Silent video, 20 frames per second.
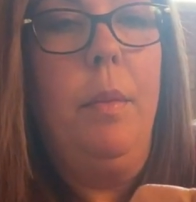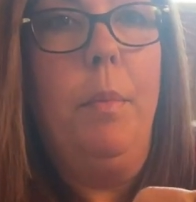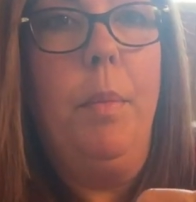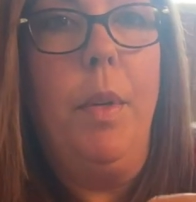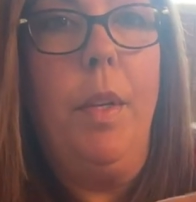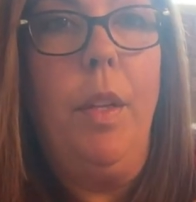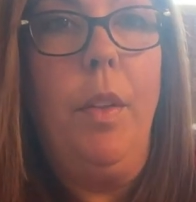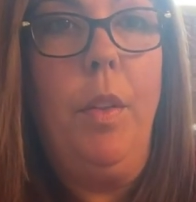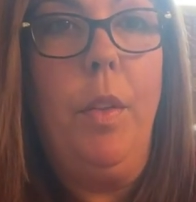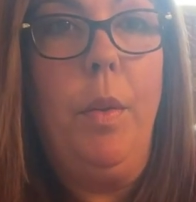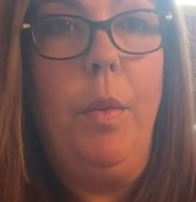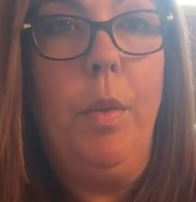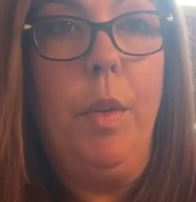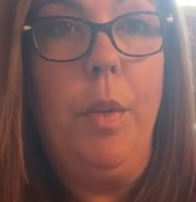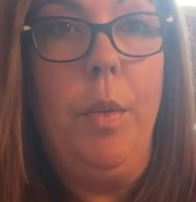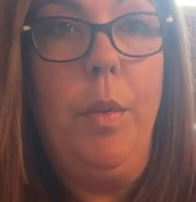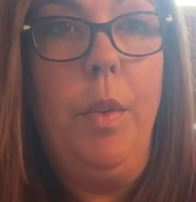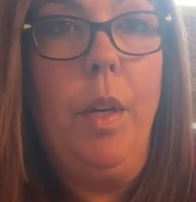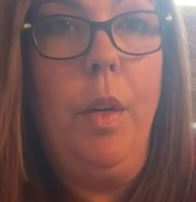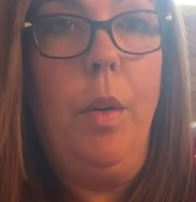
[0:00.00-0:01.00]
put it
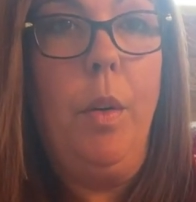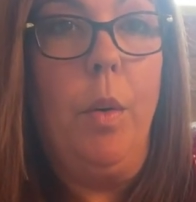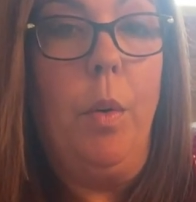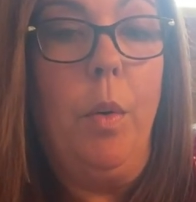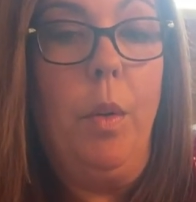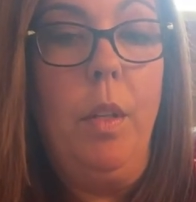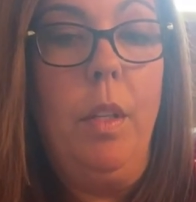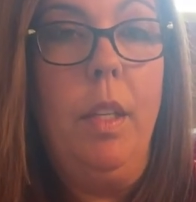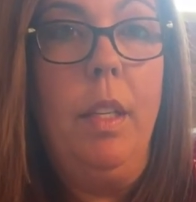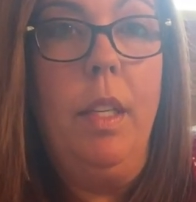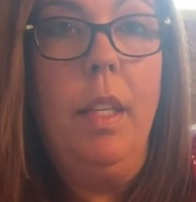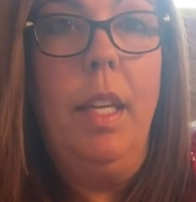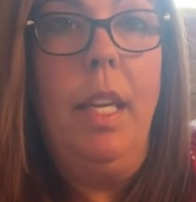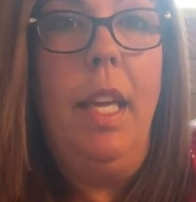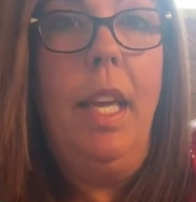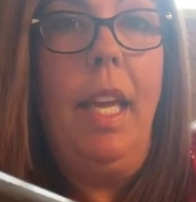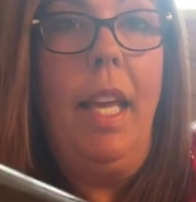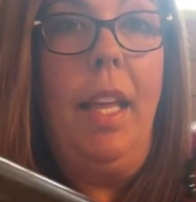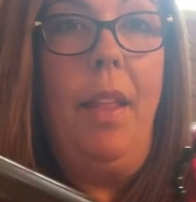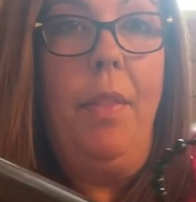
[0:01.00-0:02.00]
through the hole
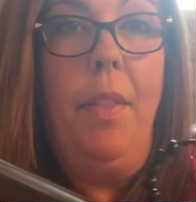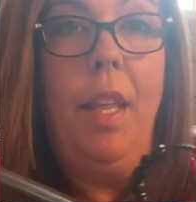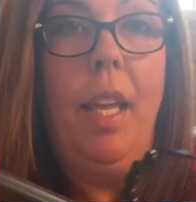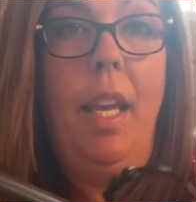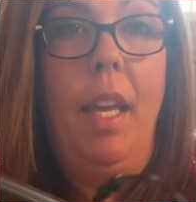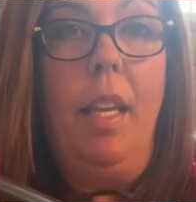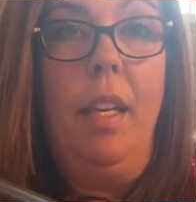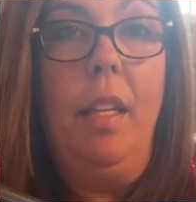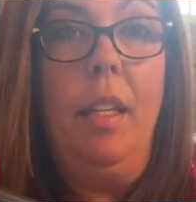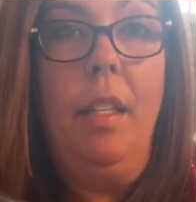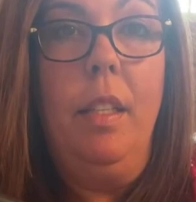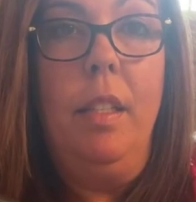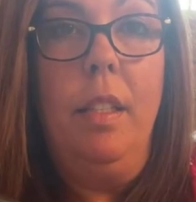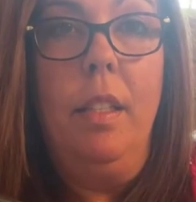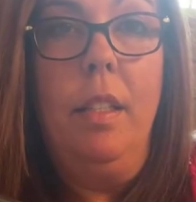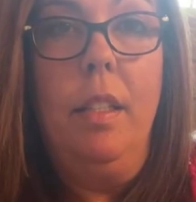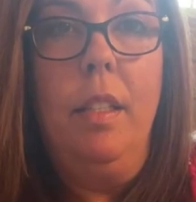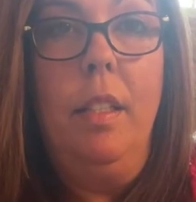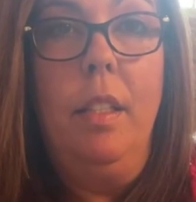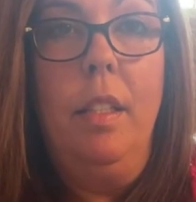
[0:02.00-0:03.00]
and then
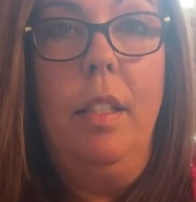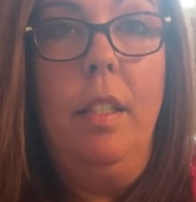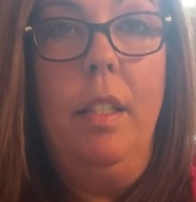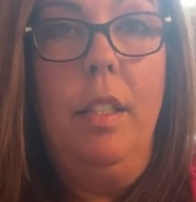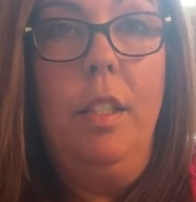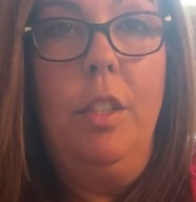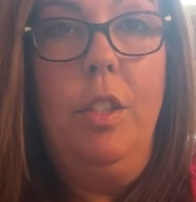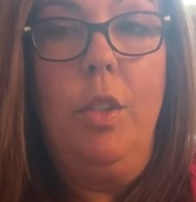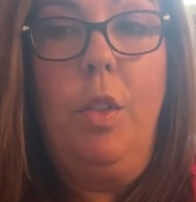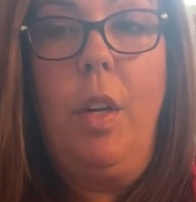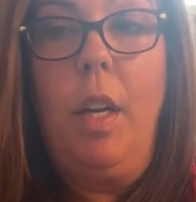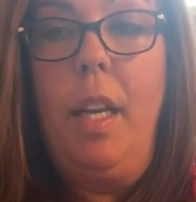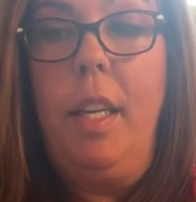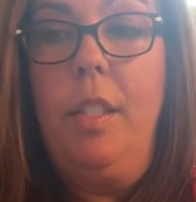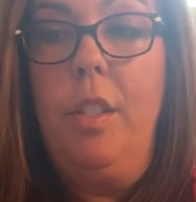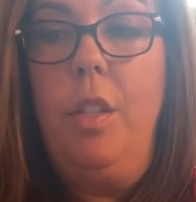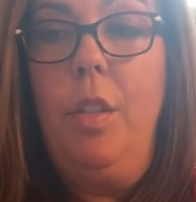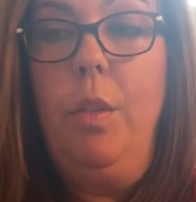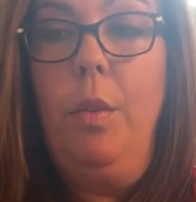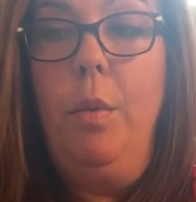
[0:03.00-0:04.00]
try
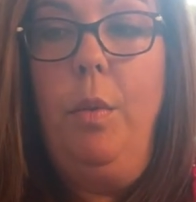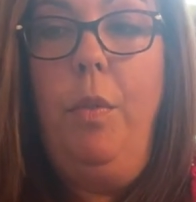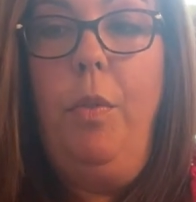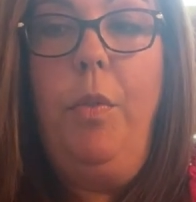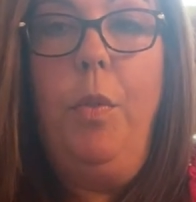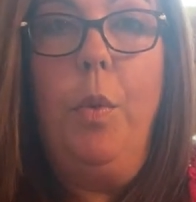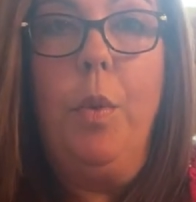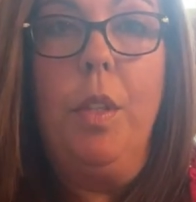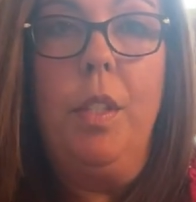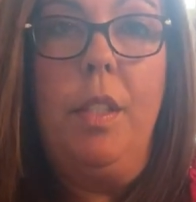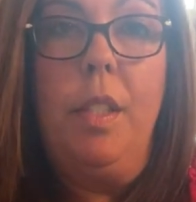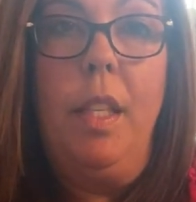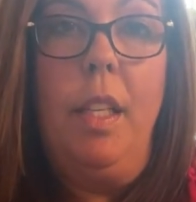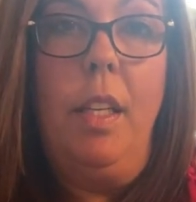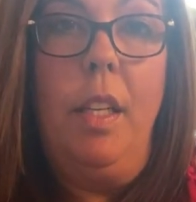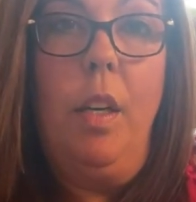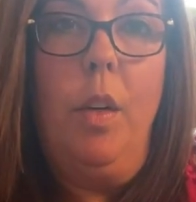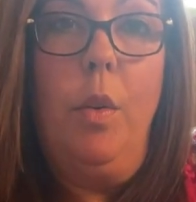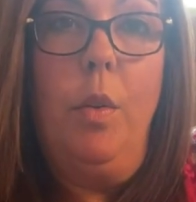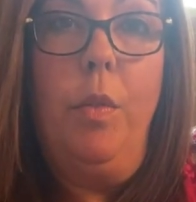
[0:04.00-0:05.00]
to force
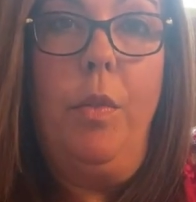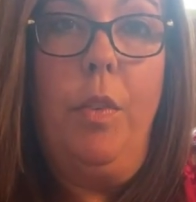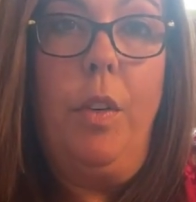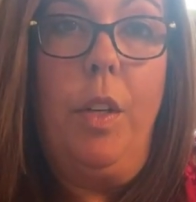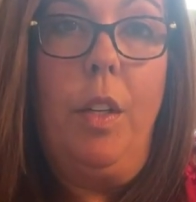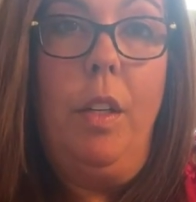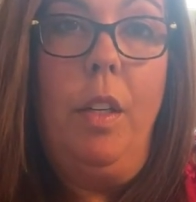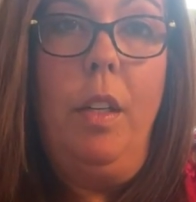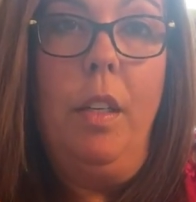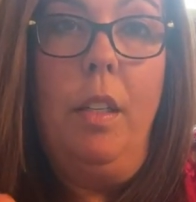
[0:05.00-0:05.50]
it over